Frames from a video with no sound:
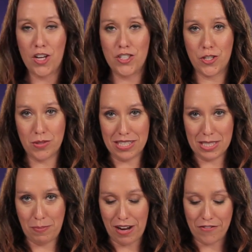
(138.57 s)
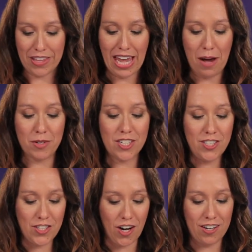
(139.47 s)
Choose a spot for the camel to
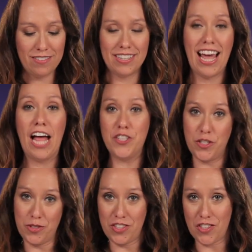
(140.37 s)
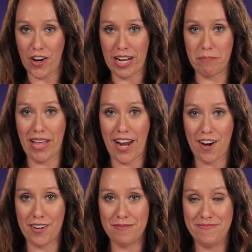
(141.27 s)
start and choose a starting player.